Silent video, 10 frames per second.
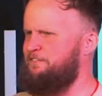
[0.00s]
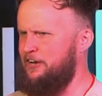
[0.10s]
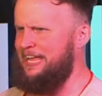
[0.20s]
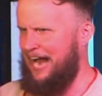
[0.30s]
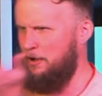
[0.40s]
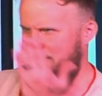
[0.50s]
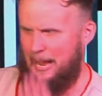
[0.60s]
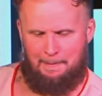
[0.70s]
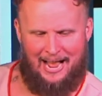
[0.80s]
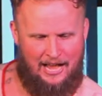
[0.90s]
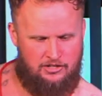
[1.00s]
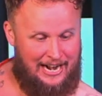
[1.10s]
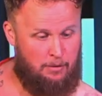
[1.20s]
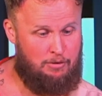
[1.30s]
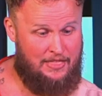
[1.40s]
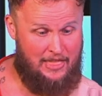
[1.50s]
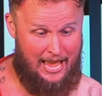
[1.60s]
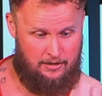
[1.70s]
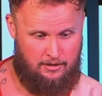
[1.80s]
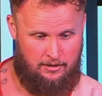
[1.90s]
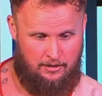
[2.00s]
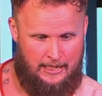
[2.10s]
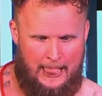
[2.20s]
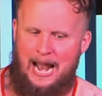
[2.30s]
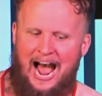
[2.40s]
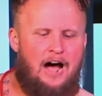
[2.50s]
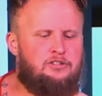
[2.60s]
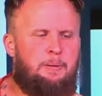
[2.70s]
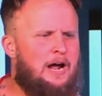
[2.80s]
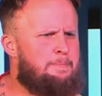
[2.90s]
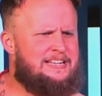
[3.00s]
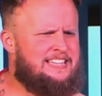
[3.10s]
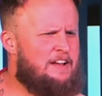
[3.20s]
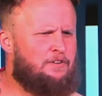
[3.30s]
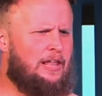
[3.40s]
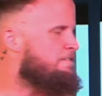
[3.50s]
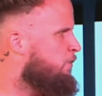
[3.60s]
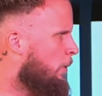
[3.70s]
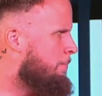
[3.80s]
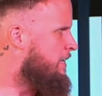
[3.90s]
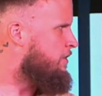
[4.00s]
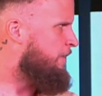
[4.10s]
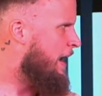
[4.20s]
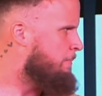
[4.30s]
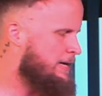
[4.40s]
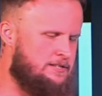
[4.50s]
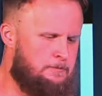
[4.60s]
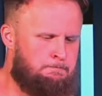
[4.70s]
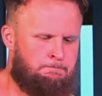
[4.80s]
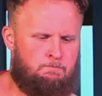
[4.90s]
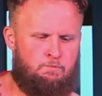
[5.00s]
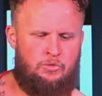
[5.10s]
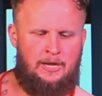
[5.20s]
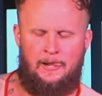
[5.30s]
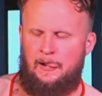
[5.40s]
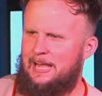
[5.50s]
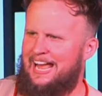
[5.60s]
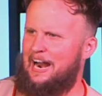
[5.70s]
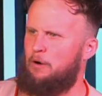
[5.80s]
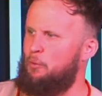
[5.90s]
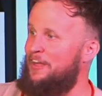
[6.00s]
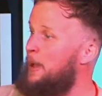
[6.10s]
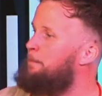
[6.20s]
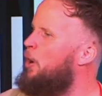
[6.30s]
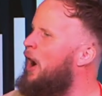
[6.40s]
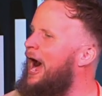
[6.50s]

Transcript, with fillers: forget, I was at my house and I read that. I was probably been saved for like 5 months. And I read that, bro,